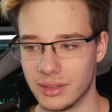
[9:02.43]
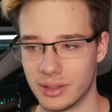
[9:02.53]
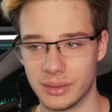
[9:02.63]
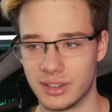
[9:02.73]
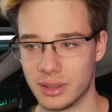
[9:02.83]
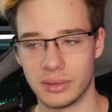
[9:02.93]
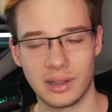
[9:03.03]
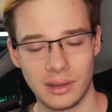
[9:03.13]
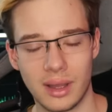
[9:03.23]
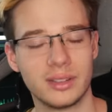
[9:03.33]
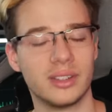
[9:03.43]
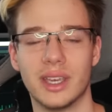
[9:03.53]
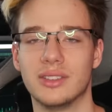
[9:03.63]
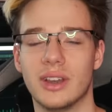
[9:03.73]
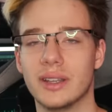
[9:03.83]
There was there was a lot to
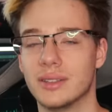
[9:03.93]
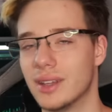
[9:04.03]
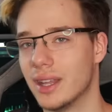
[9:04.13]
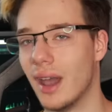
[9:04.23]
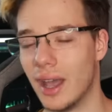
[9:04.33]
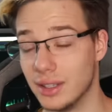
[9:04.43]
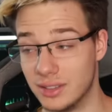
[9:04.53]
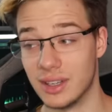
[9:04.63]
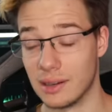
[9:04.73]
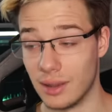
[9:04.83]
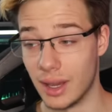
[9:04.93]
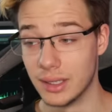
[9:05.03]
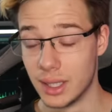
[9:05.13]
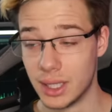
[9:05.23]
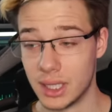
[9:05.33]
get done and I did a lot.